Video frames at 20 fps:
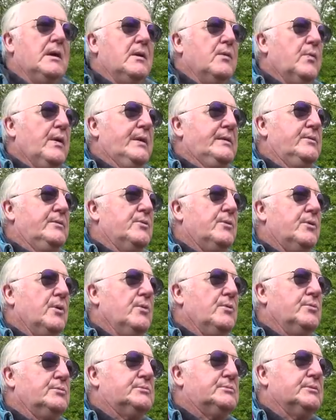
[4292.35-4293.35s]
When you
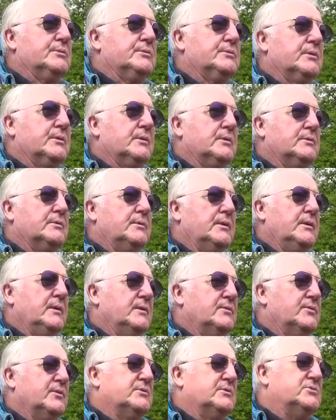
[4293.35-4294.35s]
go to
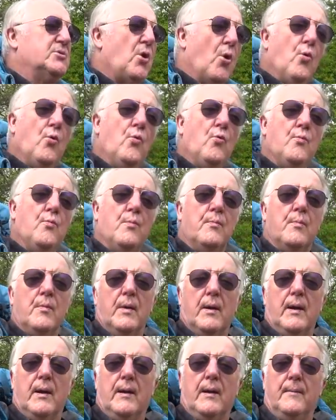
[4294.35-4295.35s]
the
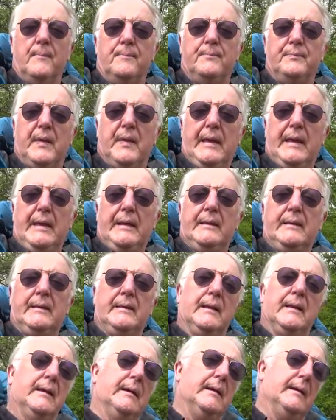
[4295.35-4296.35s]
dome
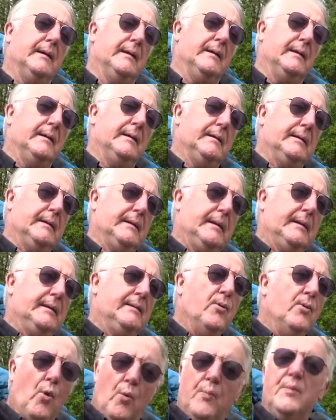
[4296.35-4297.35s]
in
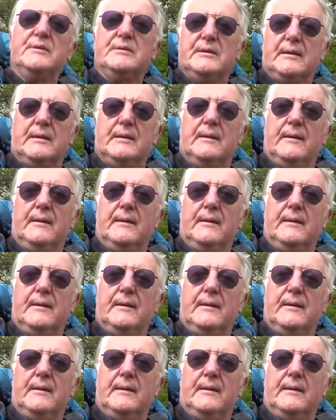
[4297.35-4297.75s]
Normandy,